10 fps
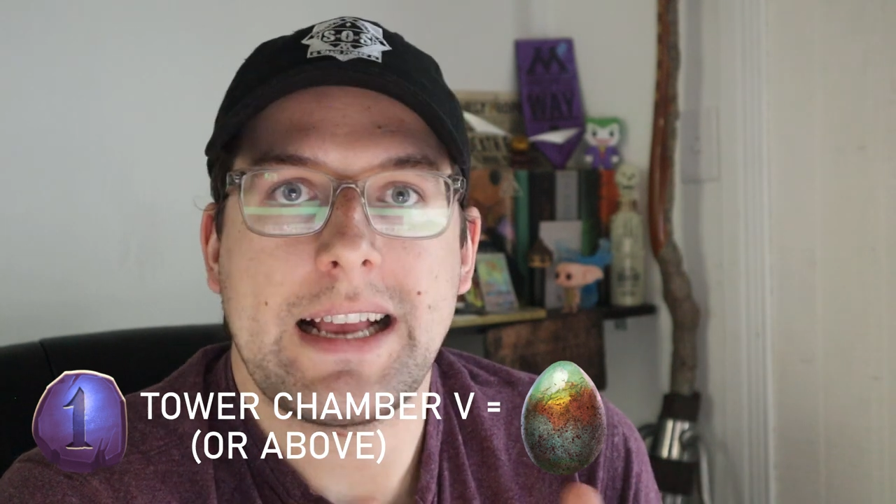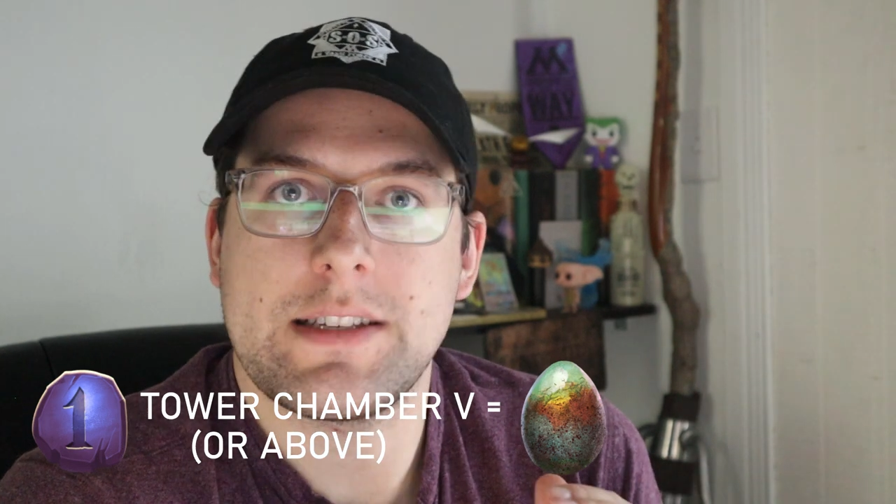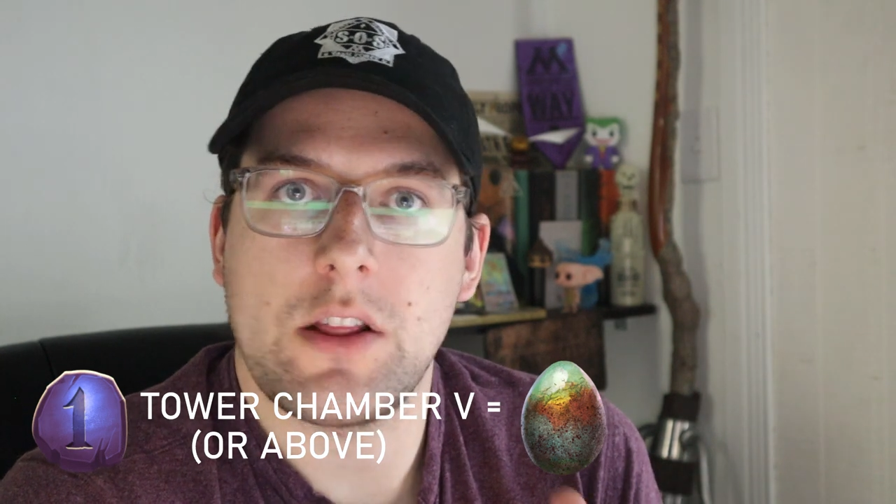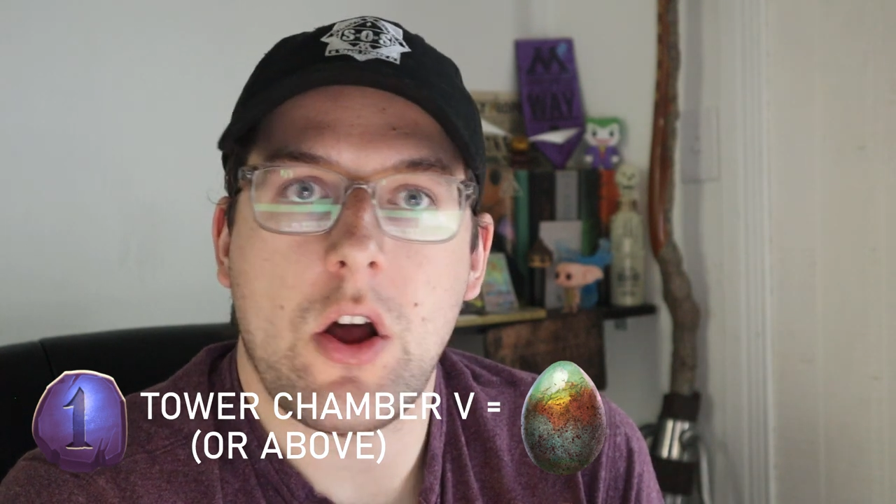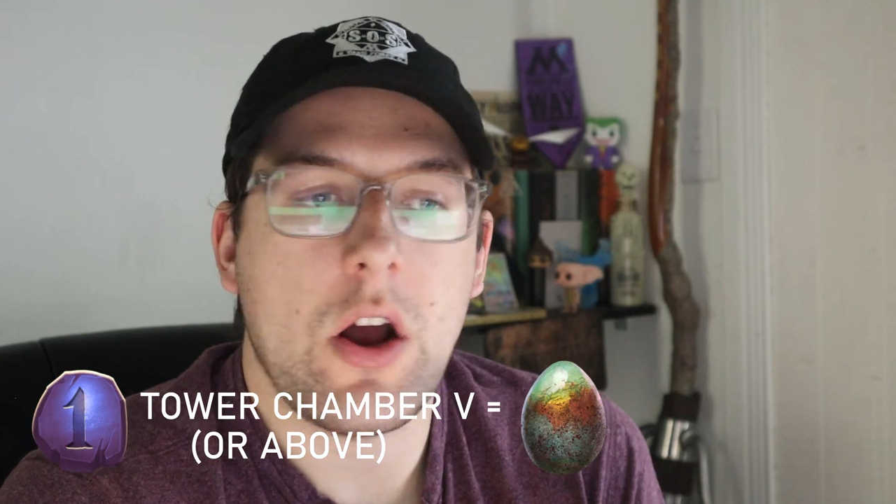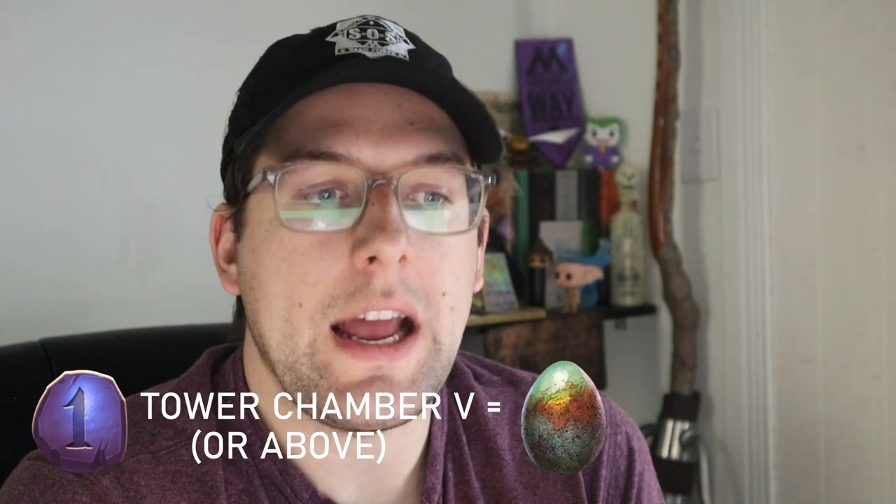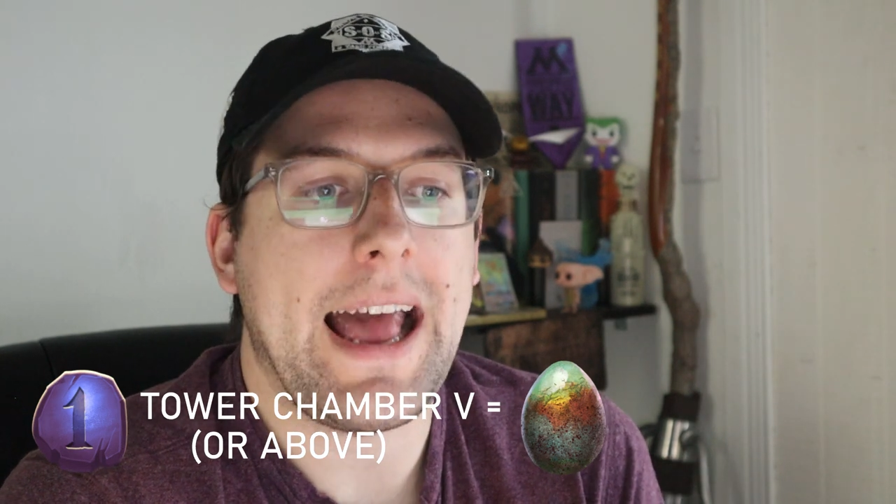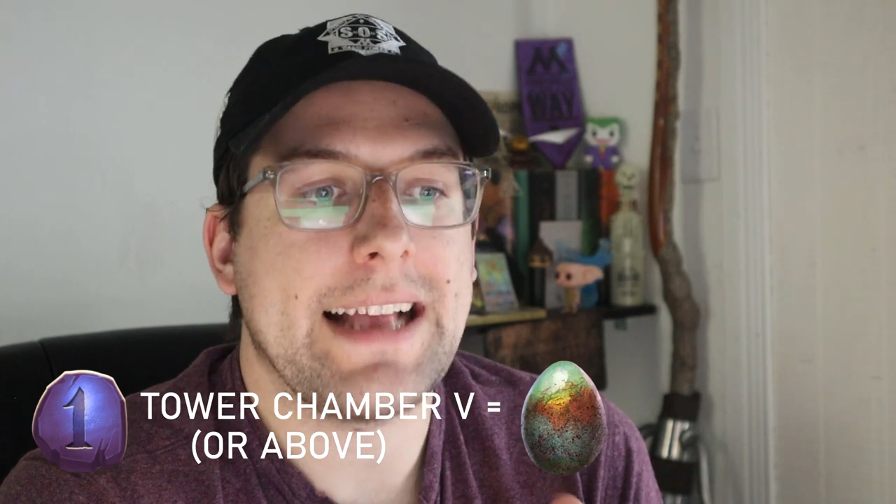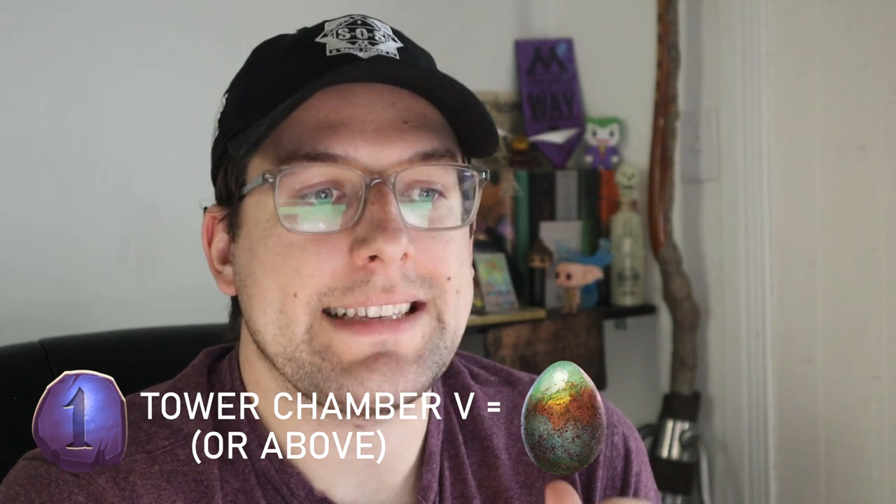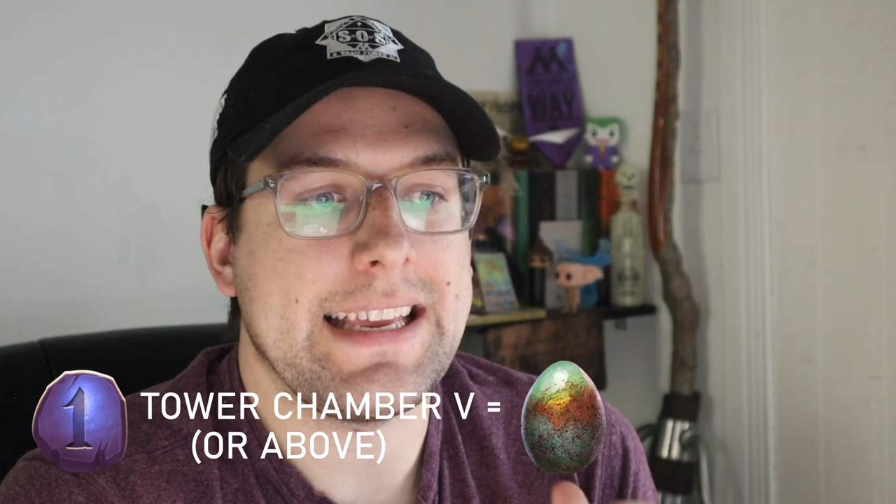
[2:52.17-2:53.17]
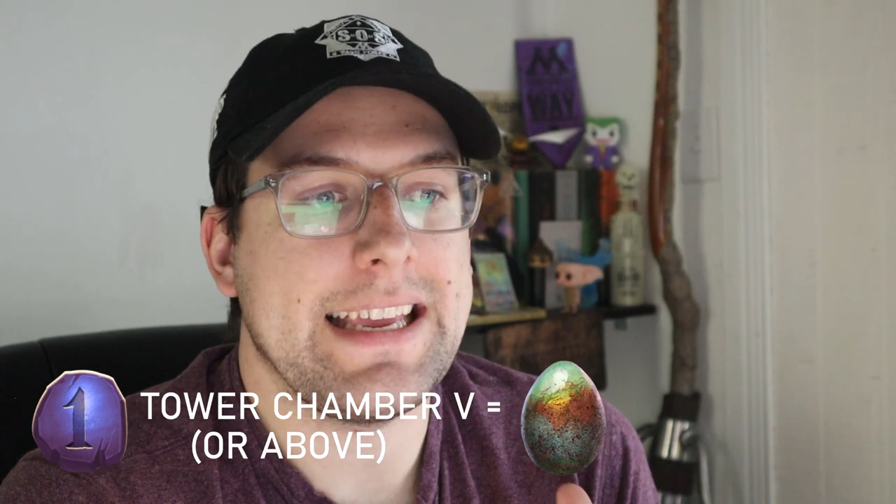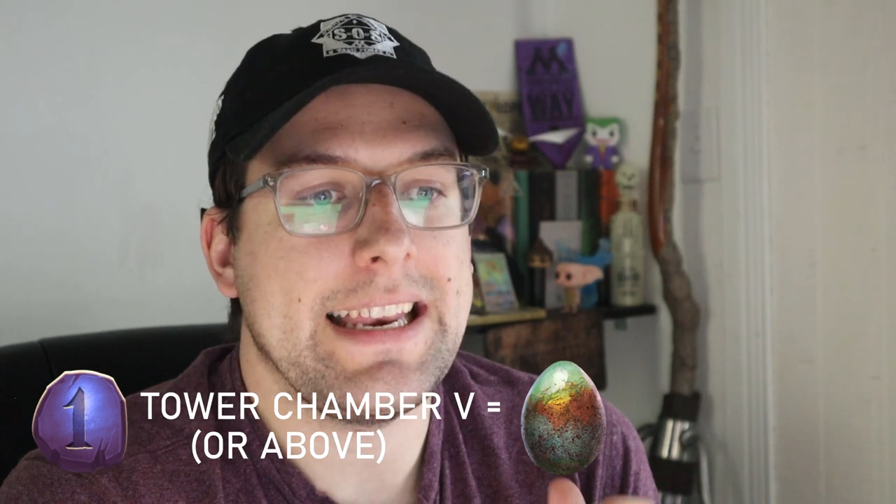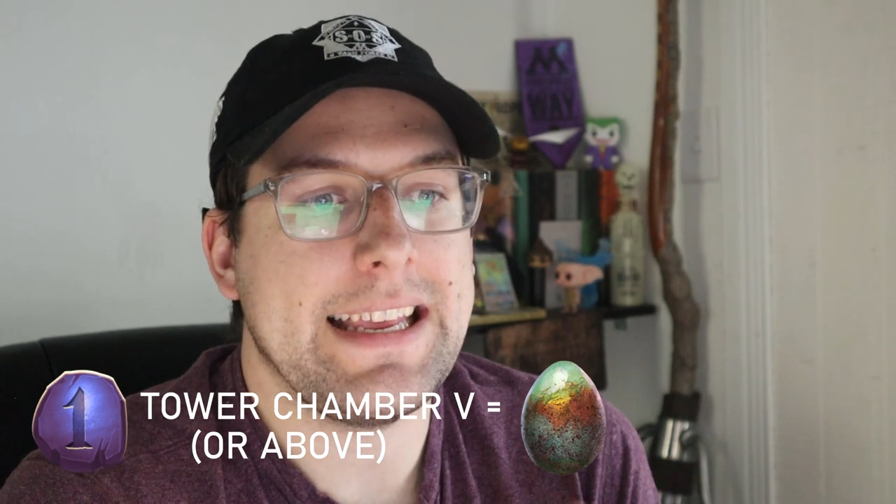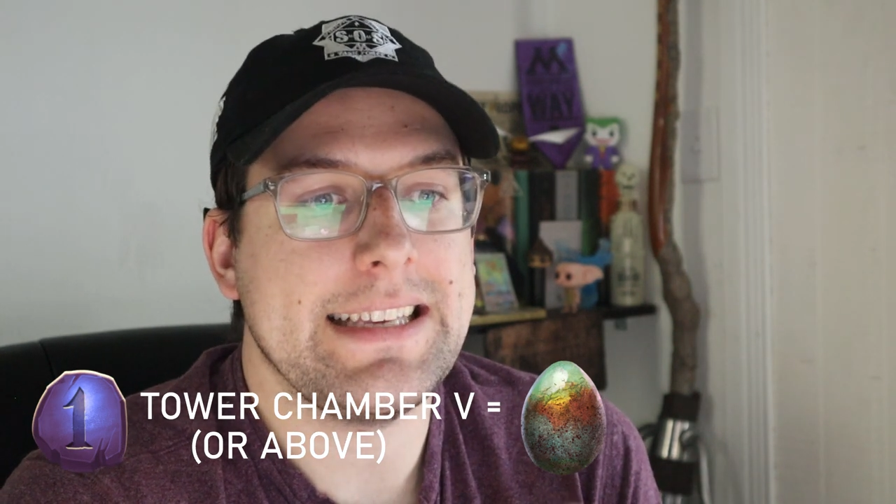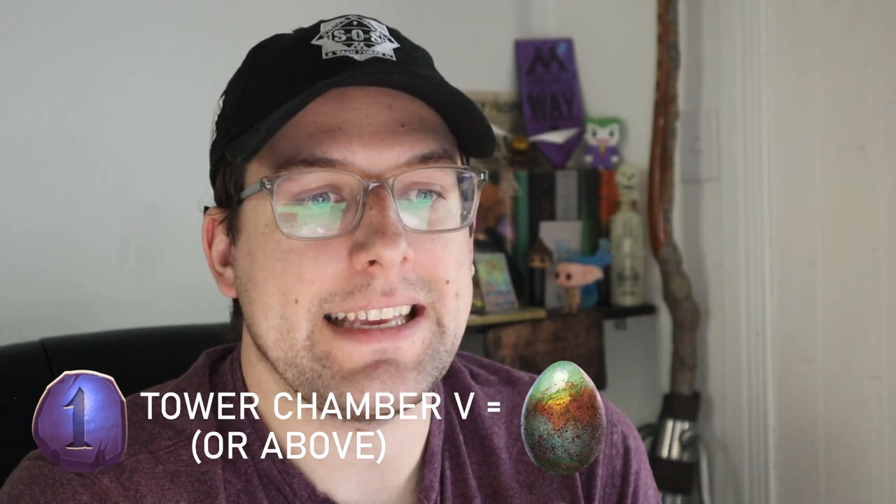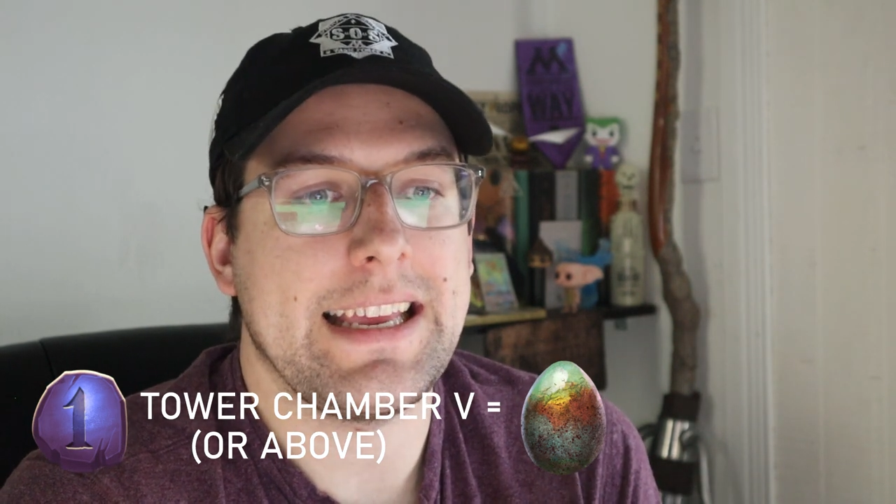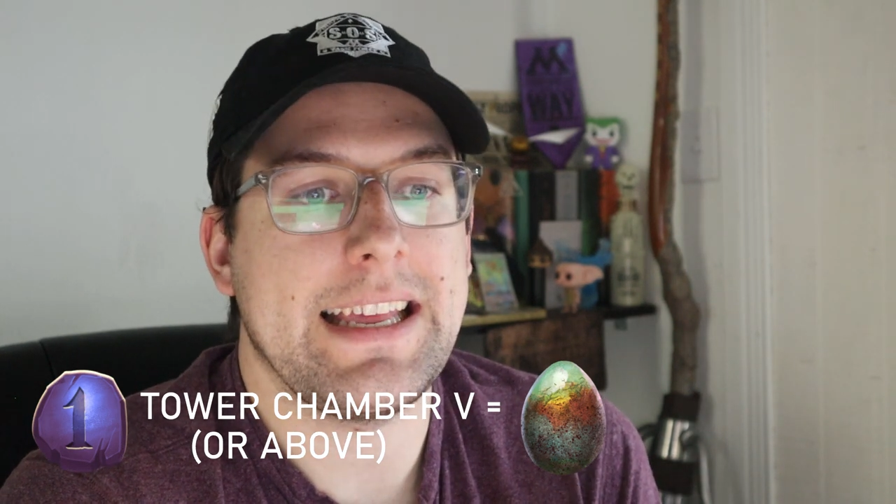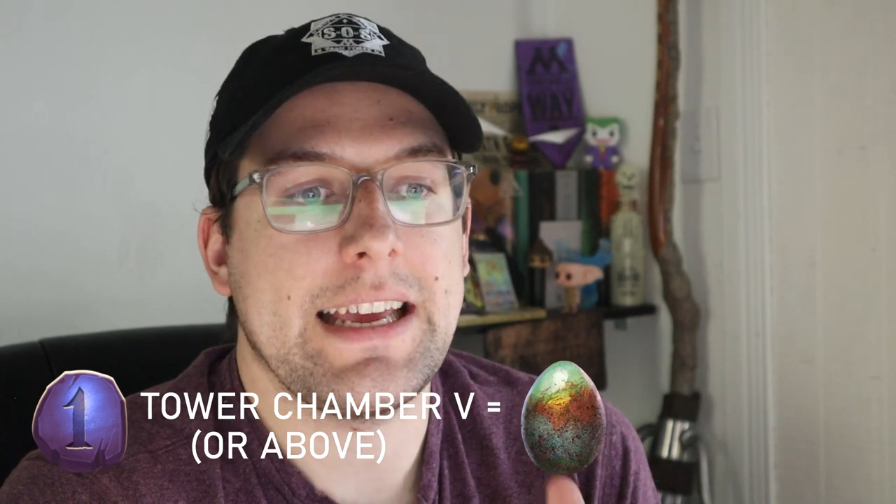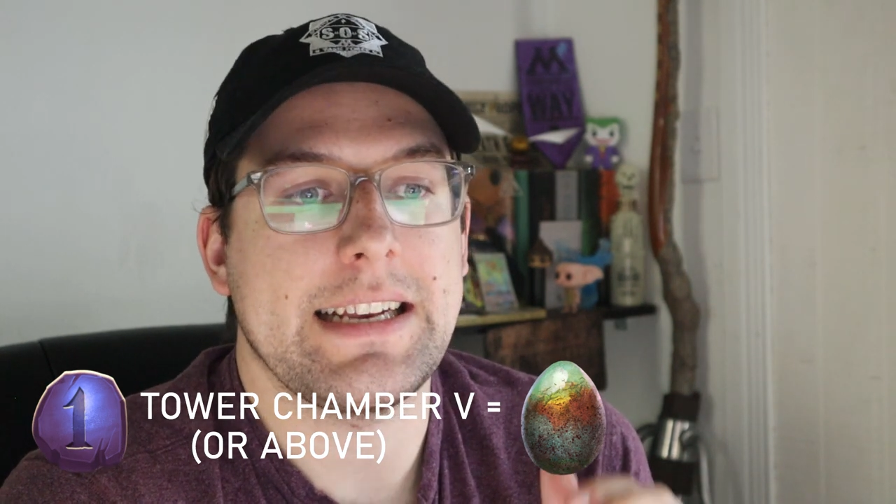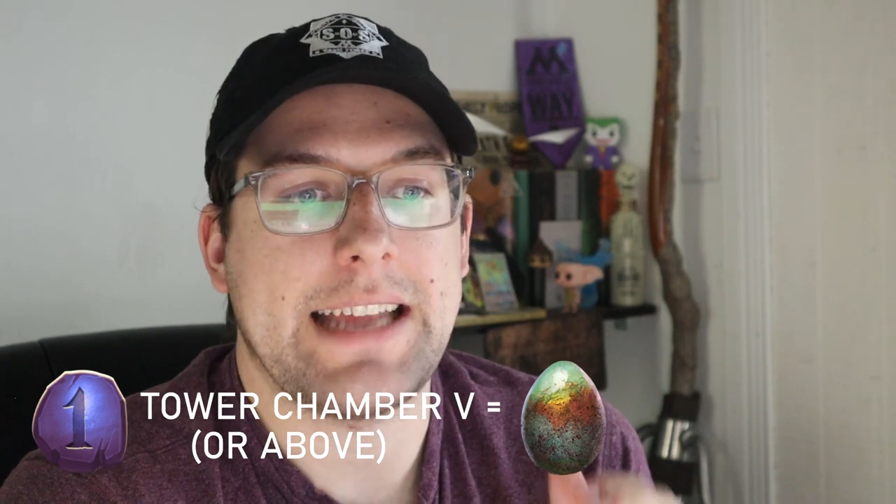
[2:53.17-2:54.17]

as long as it is in